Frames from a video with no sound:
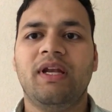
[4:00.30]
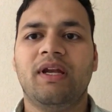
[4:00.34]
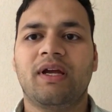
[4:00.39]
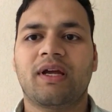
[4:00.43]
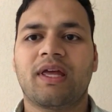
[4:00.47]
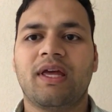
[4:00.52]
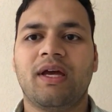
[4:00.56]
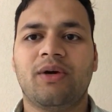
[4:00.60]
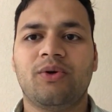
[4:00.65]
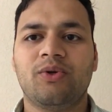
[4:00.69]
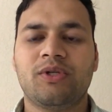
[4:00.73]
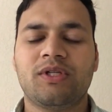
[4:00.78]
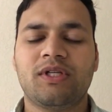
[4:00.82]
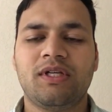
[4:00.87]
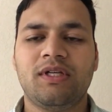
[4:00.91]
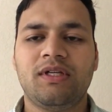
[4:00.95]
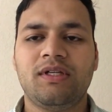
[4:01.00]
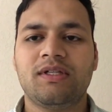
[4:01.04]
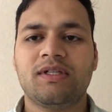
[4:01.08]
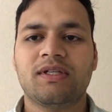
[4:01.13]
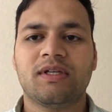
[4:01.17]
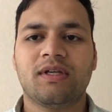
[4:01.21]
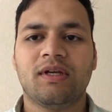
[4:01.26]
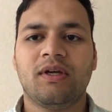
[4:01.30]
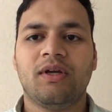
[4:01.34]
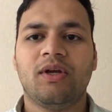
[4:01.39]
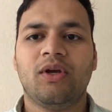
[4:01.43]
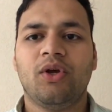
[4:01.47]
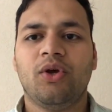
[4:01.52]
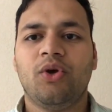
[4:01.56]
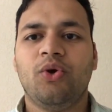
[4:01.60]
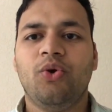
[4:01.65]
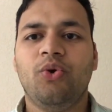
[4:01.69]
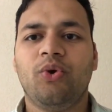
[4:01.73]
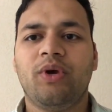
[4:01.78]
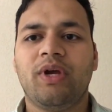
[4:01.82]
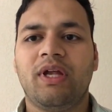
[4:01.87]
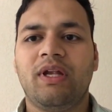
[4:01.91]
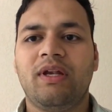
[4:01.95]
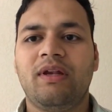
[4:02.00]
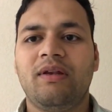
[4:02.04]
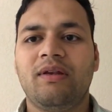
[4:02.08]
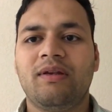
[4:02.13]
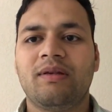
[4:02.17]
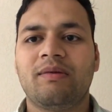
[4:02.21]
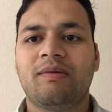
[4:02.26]
an accountant who
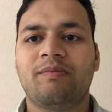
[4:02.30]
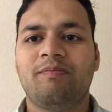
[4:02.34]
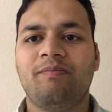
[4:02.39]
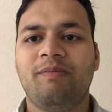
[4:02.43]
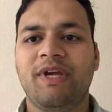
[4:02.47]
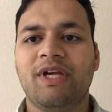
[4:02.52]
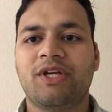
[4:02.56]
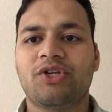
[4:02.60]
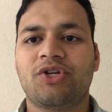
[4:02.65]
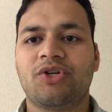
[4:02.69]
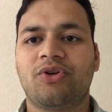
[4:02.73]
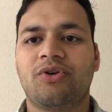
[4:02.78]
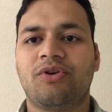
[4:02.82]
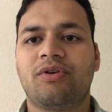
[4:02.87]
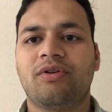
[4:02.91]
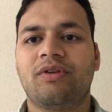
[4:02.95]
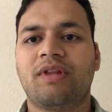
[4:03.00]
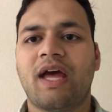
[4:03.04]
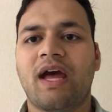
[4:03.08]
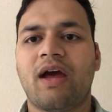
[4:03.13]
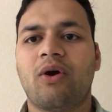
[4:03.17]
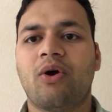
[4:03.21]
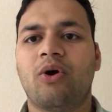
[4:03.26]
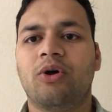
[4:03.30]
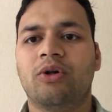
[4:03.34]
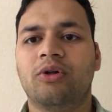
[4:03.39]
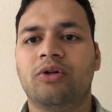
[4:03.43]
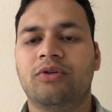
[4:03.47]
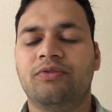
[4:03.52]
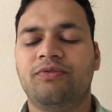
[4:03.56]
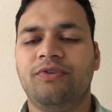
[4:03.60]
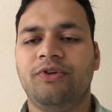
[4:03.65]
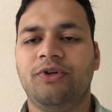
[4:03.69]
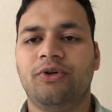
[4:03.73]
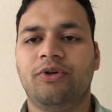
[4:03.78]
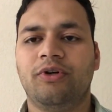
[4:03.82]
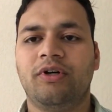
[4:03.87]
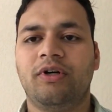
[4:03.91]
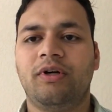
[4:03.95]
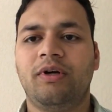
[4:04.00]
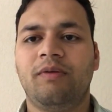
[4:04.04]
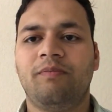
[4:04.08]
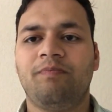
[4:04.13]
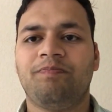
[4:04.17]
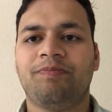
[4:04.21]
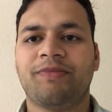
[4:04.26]
can make sure that all of your
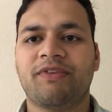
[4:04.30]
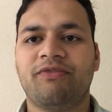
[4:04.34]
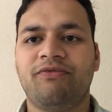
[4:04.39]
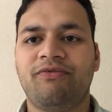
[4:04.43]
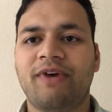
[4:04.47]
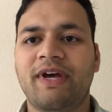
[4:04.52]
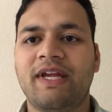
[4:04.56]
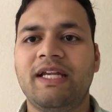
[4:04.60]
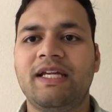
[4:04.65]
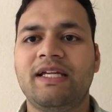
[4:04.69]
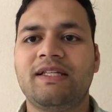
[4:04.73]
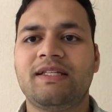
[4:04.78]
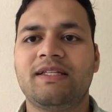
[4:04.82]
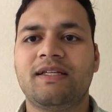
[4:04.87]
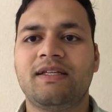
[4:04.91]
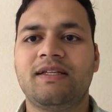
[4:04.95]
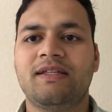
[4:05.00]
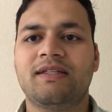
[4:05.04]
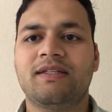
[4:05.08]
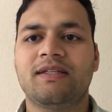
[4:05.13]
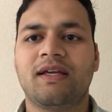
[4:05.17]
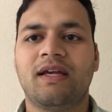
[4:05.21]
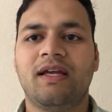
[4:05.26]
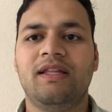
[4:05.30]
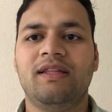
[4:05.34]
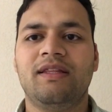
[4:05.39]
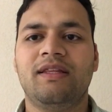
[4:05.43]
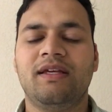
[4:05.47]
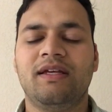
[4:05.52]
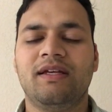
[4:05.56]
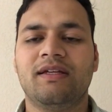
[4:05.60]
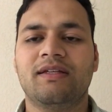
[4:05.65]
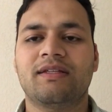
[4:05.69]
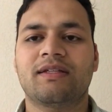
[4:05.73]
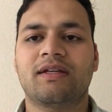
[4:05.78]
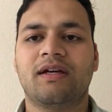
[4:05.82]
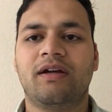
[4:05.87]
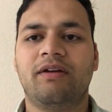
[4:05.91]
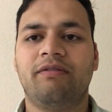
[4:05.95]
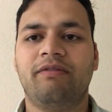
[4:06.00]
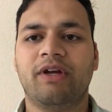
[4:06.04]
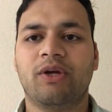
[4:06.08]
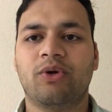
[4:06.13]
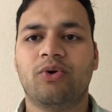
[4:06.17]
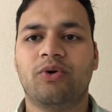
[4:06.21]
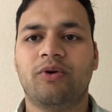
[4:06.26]
finances and things are
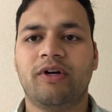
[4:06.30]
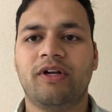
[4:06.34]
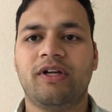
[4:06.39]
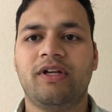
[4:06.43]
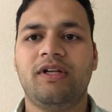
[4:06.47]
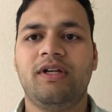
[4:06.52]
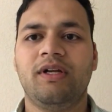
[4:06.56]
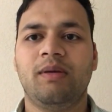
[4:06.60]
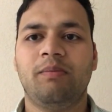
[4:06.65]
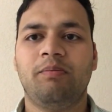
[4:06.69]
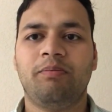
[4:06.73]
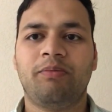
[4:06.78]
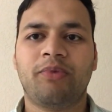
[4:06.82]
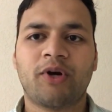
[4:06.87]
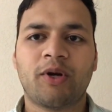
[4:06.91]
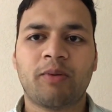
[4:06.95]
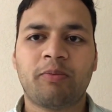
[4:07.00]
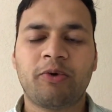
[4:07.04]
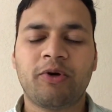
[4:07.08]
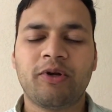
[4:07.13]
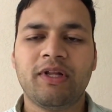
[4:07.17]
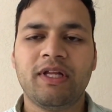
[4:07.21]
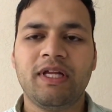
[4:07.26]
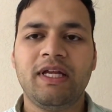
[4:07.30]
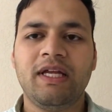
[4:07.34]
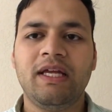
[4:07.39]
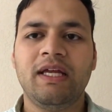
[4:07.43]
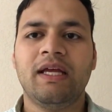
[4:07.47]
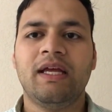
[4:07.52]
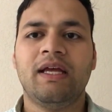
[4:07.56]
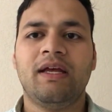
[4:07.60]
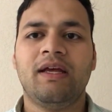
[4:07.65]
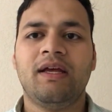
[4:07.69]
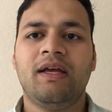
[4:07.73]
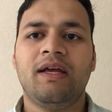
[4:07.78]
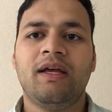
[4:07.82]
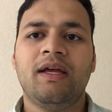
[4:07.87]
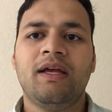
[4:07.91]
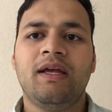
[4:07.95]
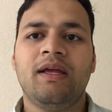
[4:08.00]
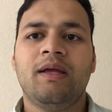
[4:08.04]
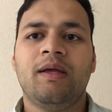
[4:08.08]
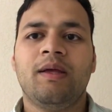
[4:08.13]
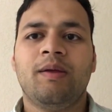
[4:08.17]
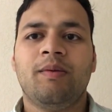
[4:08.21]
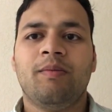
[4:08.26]
recorded properly
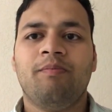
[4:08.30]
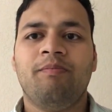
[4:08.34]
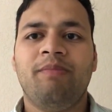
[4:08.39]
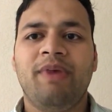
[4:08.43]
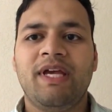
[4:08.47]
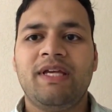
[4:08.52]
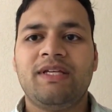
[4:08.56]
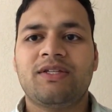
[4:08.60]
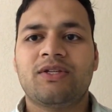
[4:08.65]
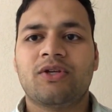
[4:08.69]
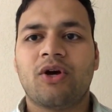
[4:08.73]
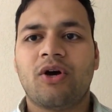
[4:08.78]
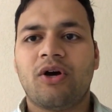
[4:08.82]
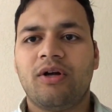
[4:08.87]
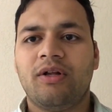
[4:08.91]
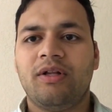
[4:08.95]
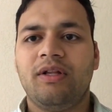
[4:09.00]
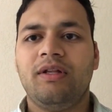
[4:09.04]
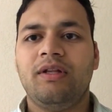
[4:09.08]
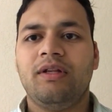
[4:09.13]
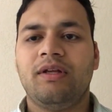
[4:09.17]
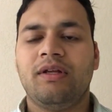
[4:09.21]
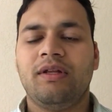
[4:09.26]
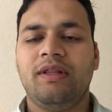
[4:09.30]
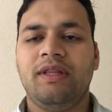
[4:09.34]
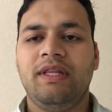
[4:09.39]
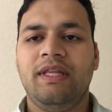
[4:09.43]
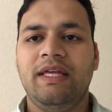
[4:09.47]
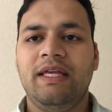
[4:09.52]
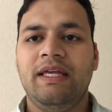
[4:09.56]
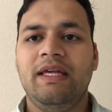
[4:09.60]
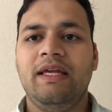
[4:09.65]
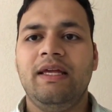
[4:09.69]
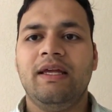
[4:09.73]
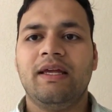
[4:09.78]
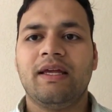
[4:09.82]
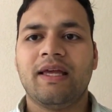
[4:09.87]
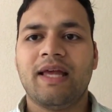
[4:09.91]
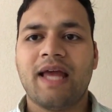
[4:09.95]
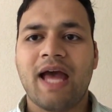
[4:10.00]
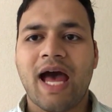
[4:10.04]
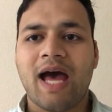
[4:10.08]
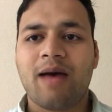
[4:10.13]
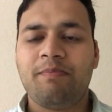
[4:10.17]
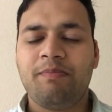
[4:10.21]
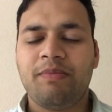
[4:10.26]
based on the
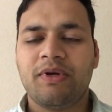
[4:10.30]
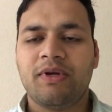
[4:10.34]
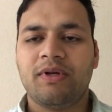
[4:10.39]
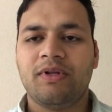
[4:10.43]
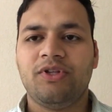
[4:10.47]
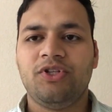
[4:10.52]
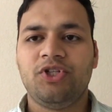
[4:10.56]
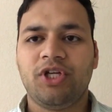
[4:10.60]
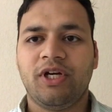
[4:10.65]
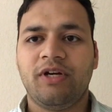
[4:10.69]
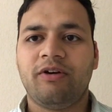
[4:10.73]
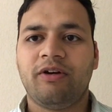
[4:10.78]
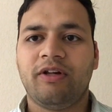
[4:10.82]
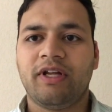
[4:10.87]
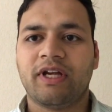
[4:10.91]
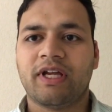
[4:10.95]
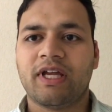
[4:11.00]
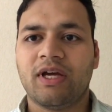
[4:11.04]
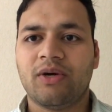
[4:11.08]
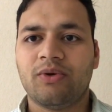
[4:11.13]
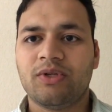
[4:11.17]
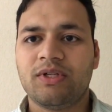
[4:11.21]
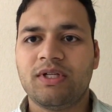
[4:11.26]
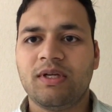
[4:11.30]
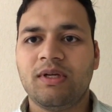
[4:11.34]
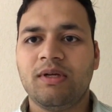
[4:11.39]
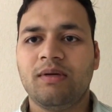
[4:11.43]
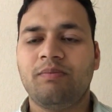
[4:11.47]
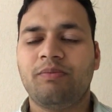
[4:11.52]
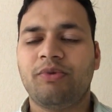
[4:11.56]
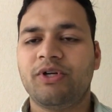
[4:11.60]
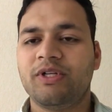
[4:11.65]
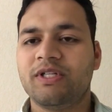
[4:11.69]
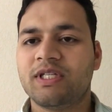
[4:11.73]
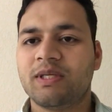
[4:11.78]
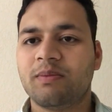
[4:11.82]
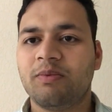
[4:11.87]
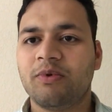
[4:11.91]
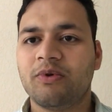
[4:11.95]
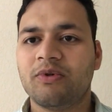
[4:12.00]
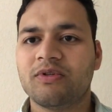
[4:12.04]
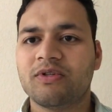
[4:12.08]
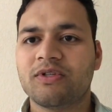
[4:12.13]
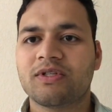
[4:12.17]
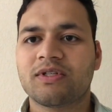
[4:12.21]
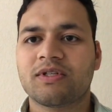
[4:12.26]
GAAP, general accounting
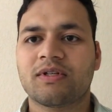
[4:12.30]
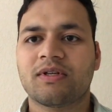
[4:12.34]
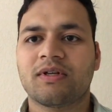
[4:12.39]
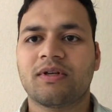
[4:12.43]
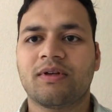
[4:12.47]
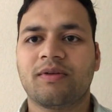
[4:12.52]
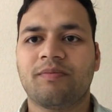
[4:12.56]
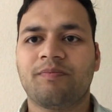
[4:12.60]
principles,